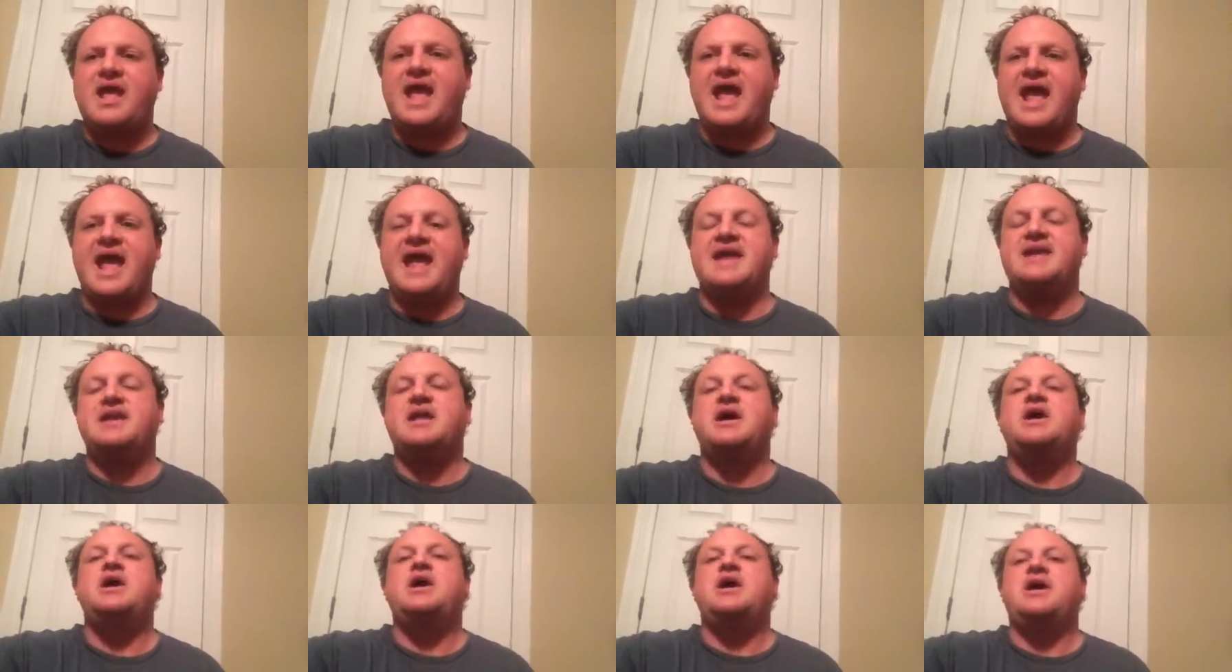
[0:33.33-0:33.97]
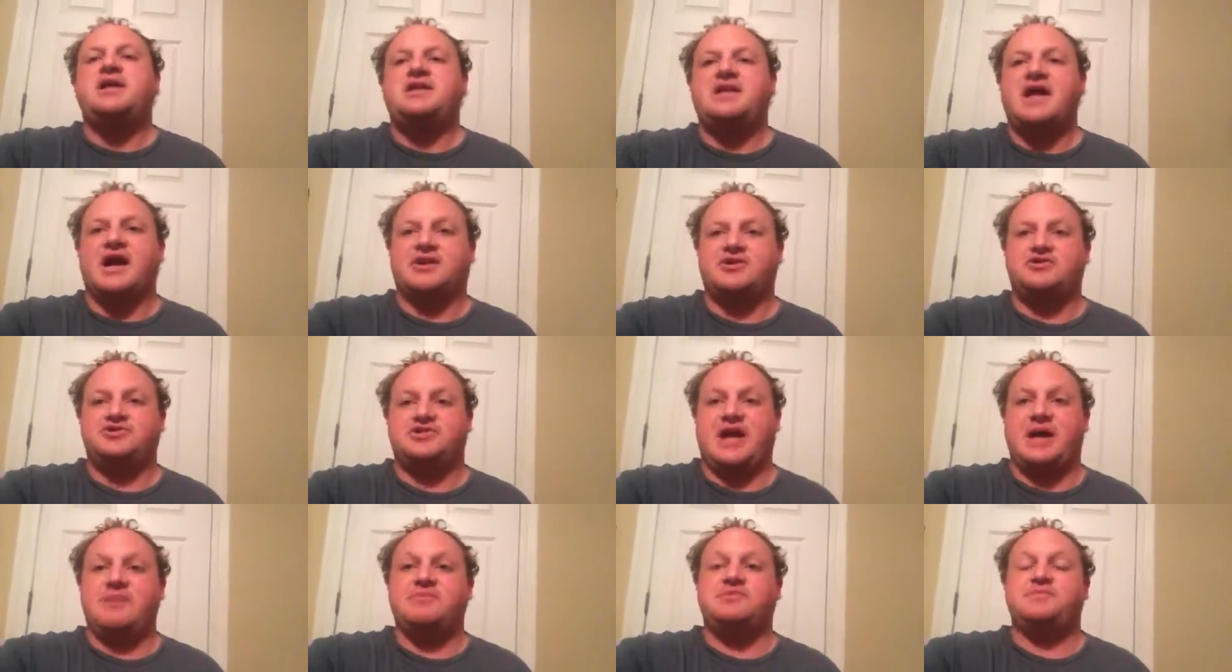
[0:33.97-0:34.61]
And Dr.
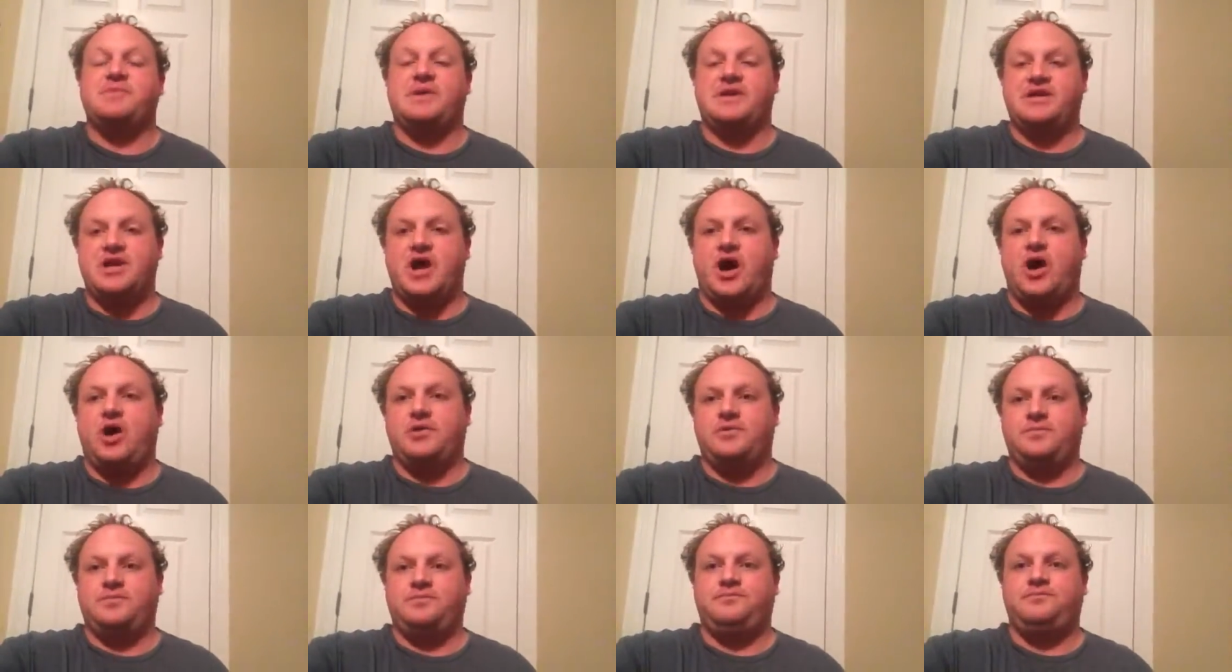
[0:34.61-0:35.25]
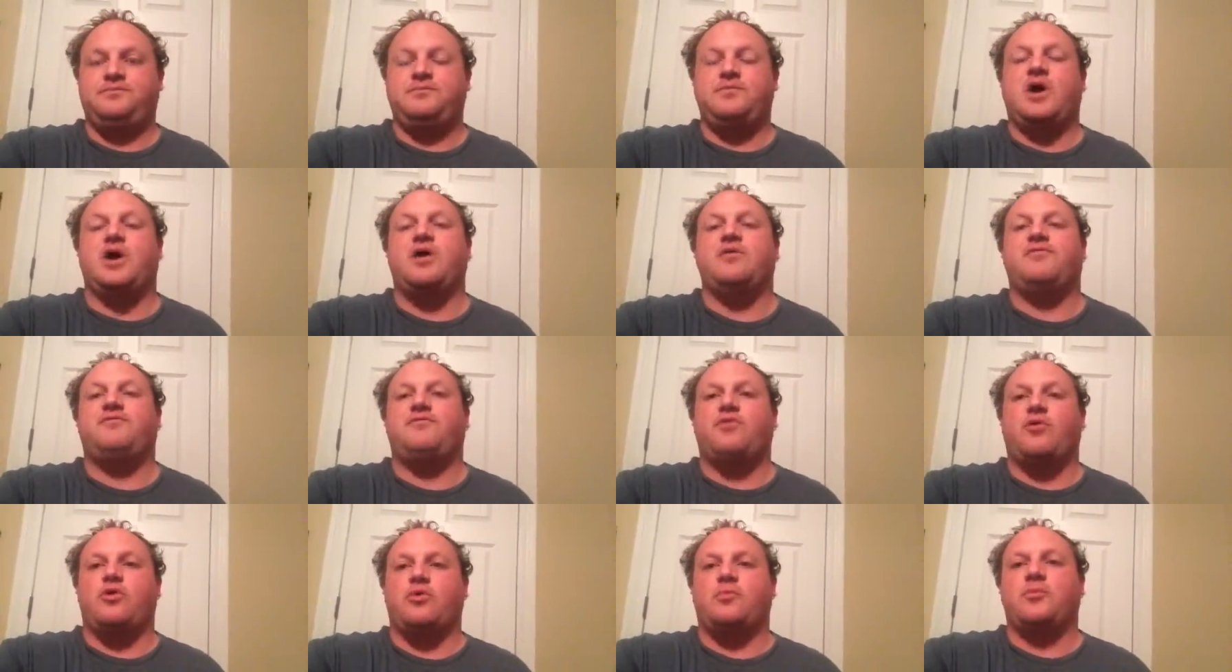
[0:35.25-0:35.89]
James McNaughton, a
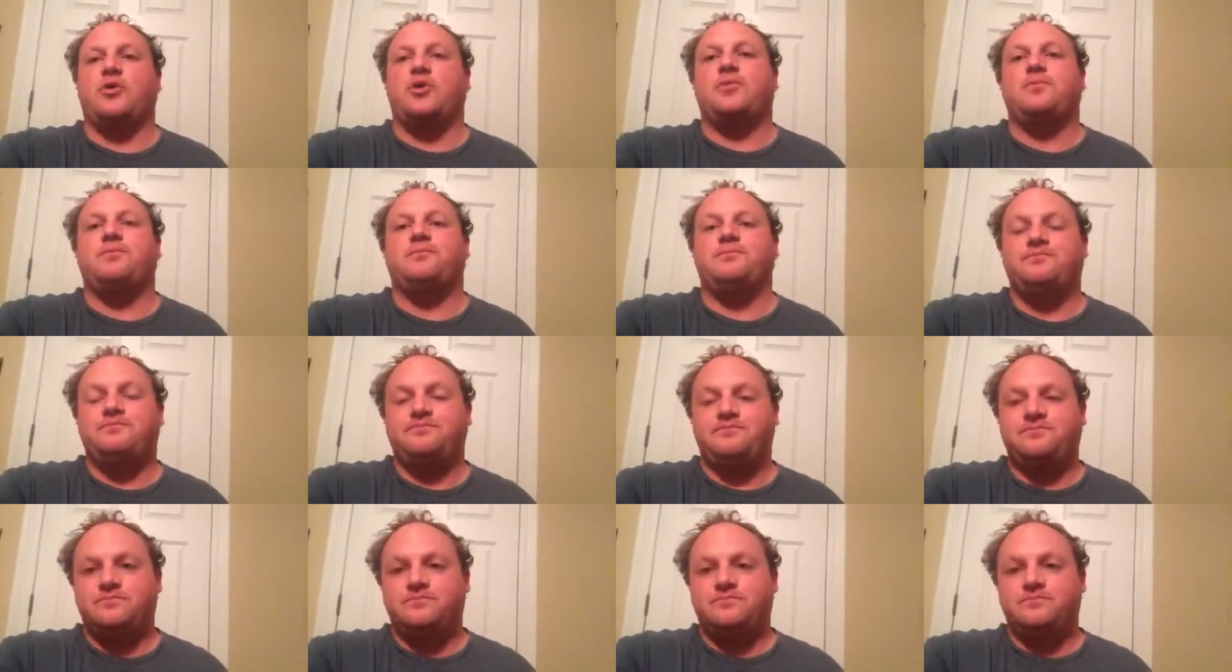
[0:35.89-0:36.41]
former